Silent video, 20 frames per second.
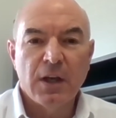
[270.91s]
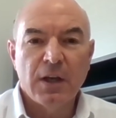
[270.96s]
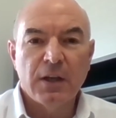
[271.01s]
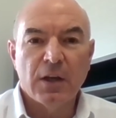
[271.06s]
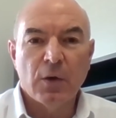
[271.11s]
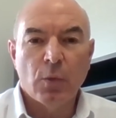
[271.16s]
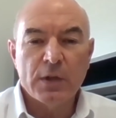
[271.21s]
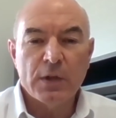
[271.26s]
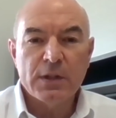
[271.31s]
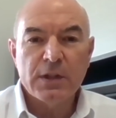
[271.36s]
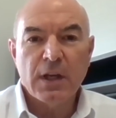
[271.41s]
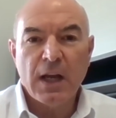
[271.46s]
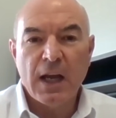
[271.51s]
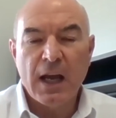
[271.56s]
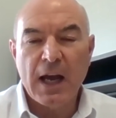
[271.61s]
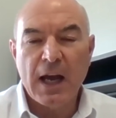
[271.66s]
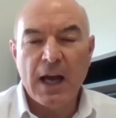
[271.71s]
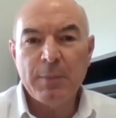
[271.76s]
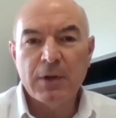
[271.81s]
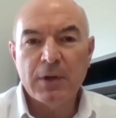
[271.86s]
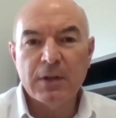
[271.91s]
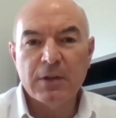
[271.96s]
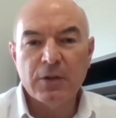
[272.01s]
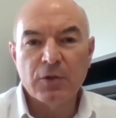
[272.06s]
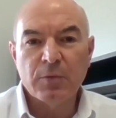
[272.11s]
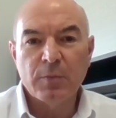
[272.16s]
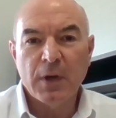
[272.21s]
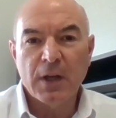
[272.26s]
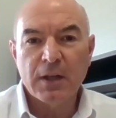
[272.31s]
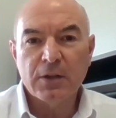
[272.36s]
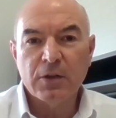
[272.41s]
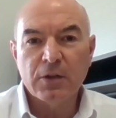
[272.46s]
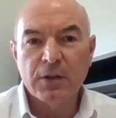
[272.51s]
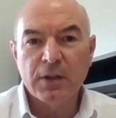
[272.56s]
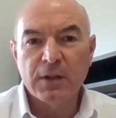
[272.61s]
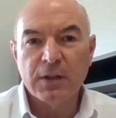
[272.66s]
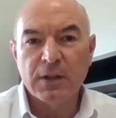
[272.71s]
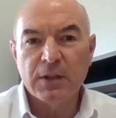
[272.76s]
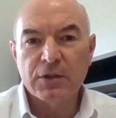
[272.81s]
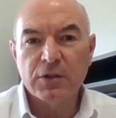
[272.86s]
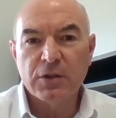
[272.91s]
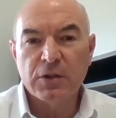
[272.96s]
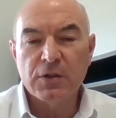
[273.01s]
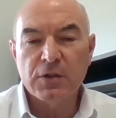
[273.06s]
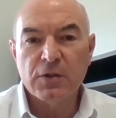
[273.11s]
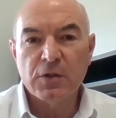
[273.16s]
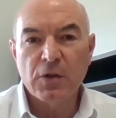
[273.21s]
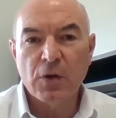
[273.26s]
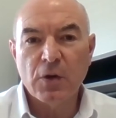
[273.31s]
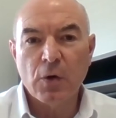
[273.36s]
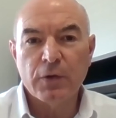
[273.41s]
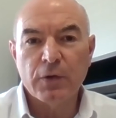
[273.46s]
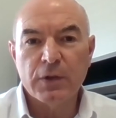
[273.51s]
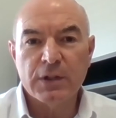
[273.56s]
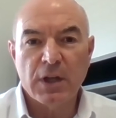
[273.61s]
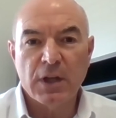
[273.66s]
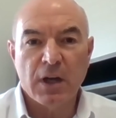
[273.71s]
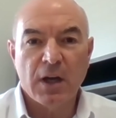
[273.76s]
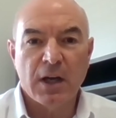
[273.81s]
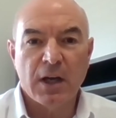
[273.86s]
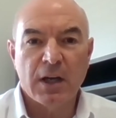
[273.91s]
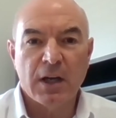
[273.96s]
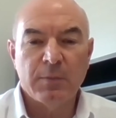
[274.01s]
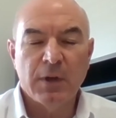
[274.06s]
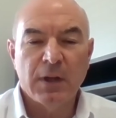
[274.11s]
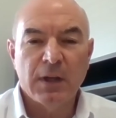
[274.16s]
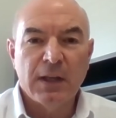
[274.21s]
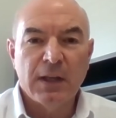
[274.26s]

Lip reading: what's going to happen to those medical conditions over time?